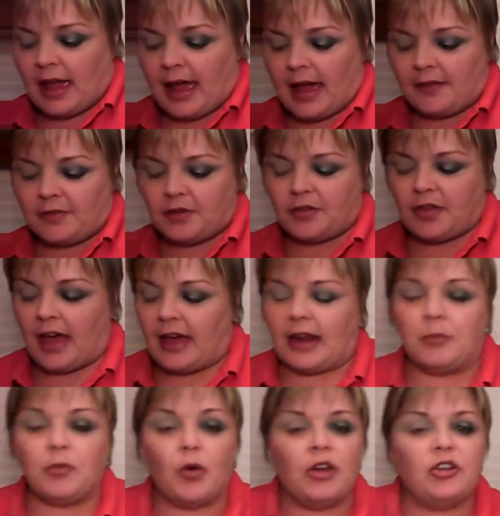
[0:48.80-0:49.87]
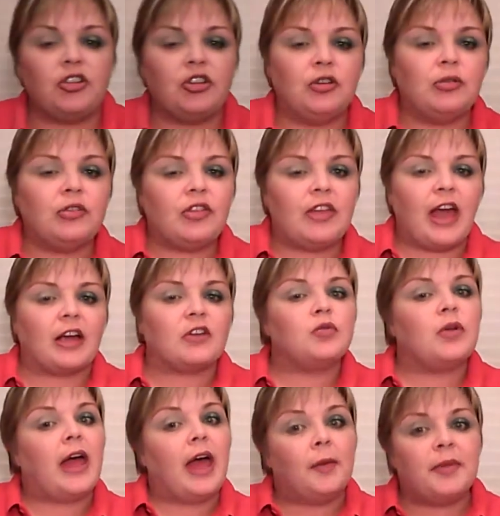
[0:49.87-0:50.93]
After that, I'm going to use the
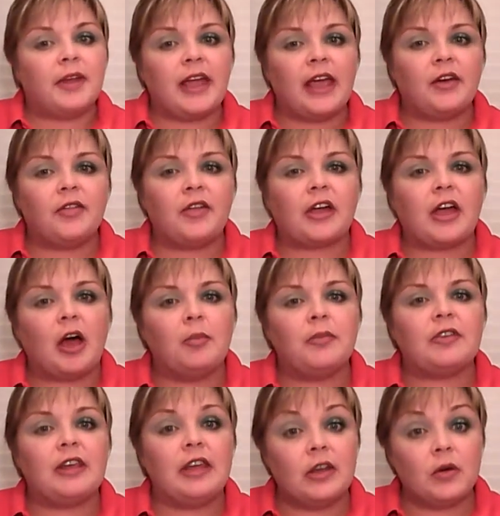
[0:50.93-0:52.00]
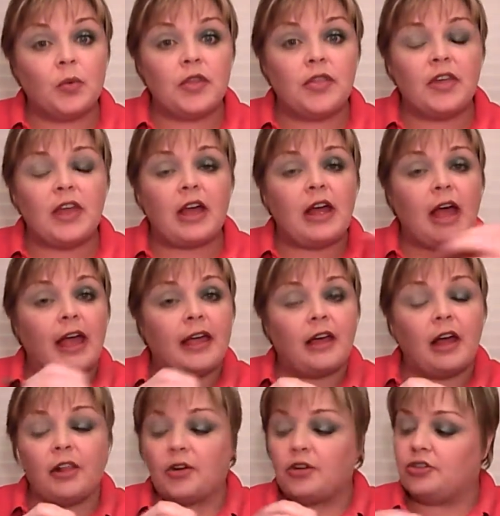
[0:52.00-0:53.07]
actual applicator that comes in with the eye
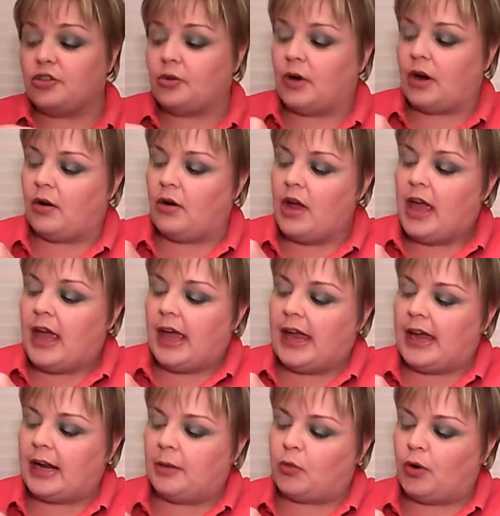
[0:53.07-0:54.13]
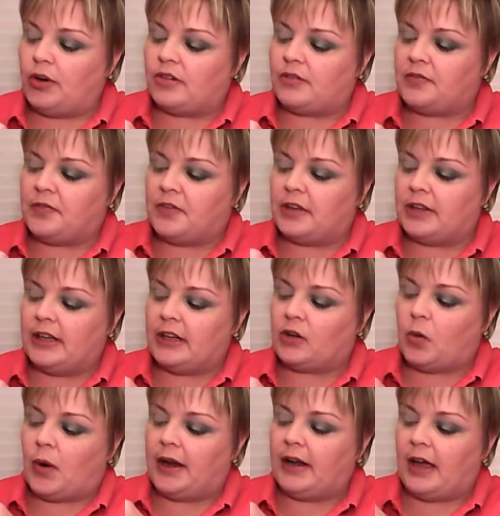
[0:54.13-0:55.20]
color duo, and I'm going to fill it
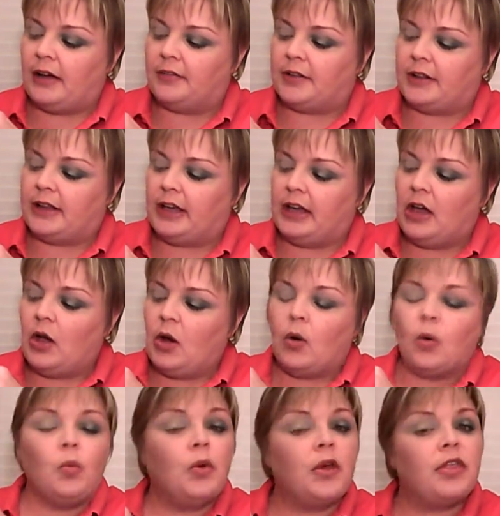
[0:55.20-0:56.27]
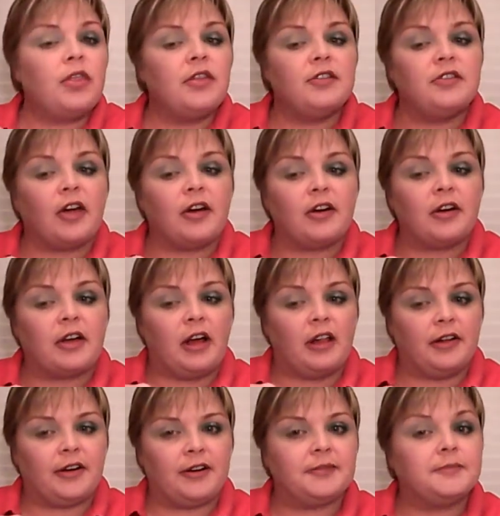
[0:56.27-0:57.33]
quite heavily with the dark
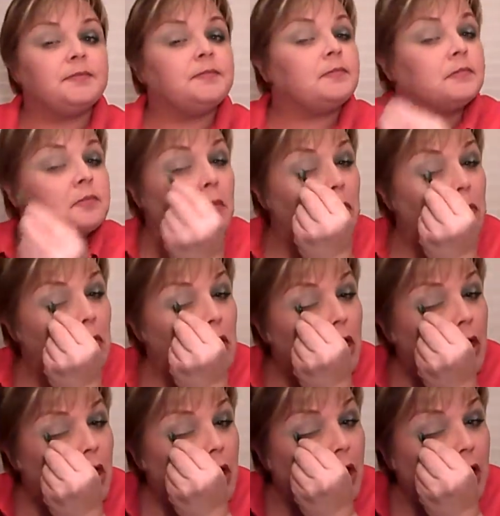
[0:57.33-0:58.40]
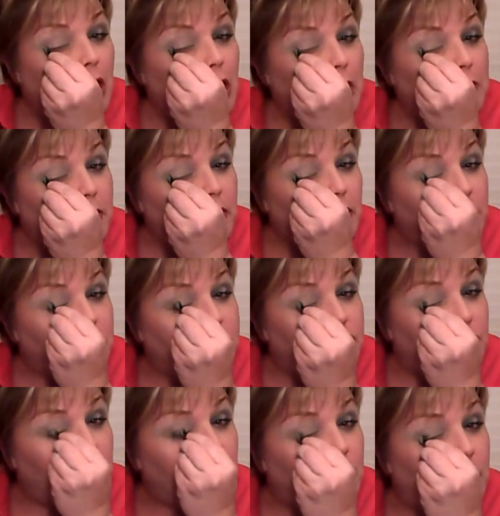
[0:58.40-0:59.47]
color. I'm going
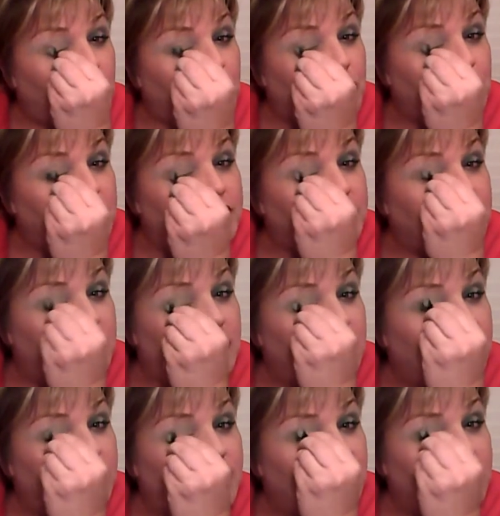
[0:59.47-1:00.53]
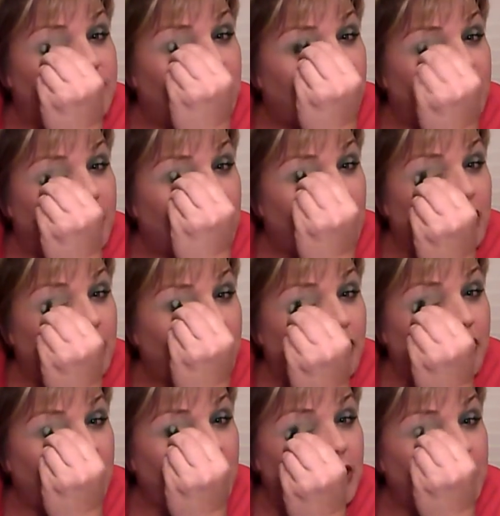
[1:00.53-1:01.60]
to put the dark
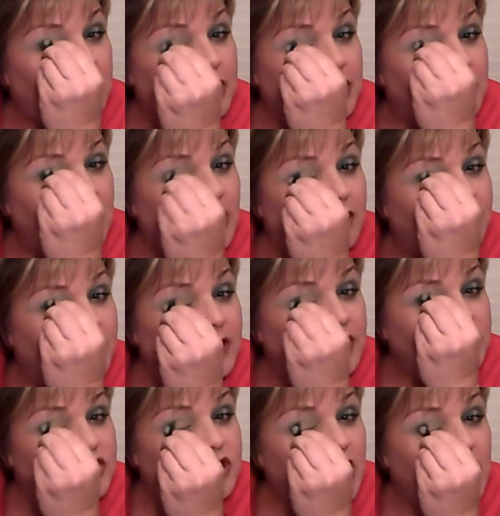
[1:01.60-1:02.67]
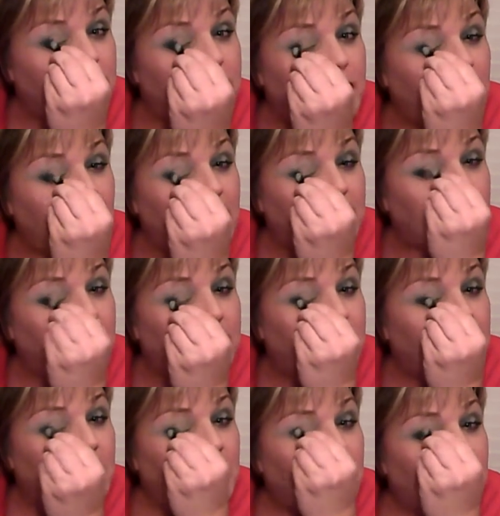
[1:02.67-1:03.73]
color in a V-shaped
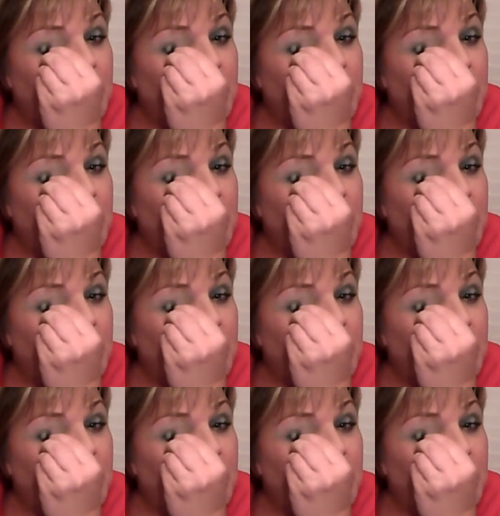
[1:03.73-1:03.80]
pattern